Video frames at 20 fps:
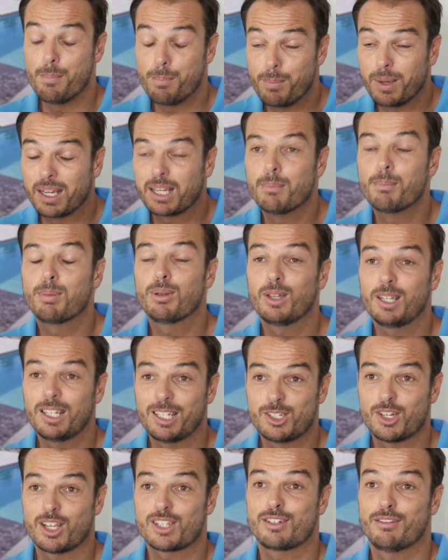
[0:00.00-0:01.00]
but
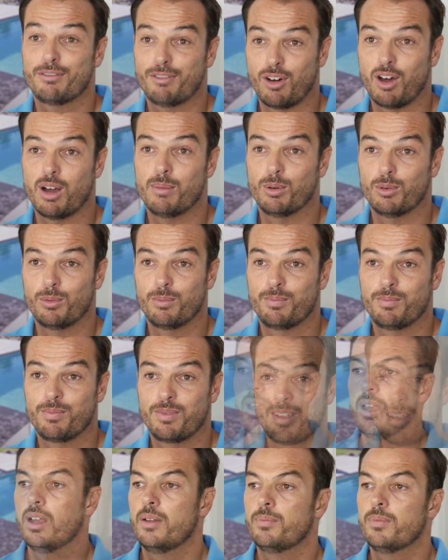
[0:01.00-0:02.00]
completely justifiable.
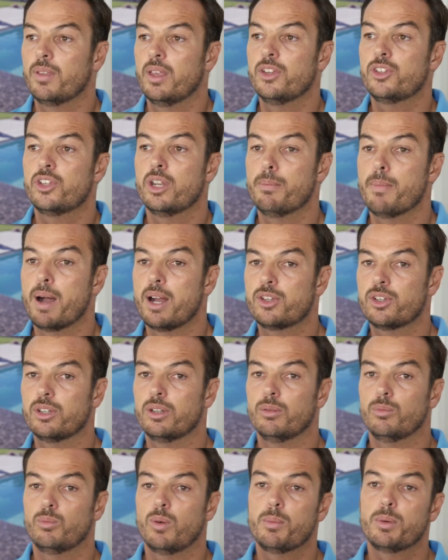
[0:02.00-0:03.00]
As you'd
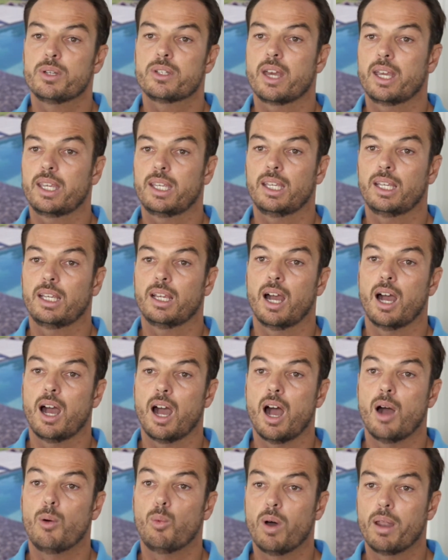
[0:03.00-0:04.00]
imagine, when we're taking
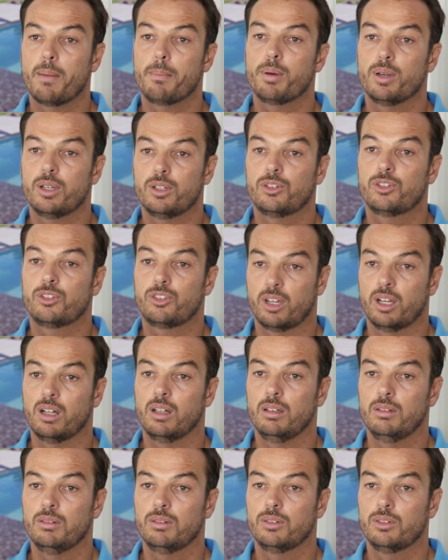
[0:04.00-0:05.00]
a one-piece
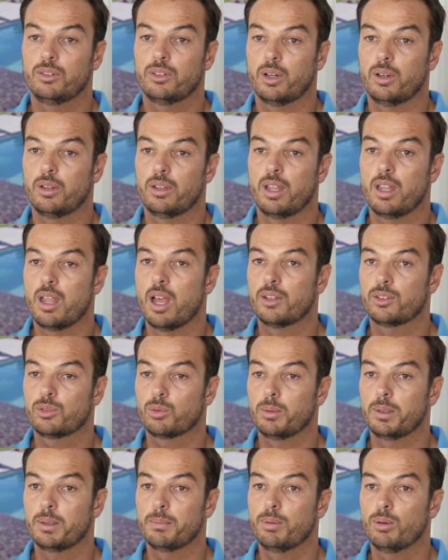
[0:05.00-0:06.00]
shell, so a
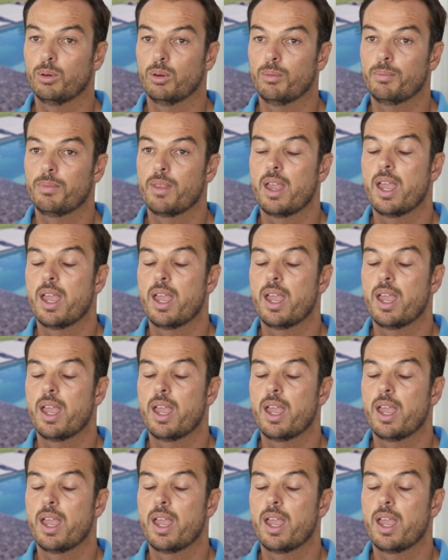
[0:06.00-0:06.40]
swimming pool,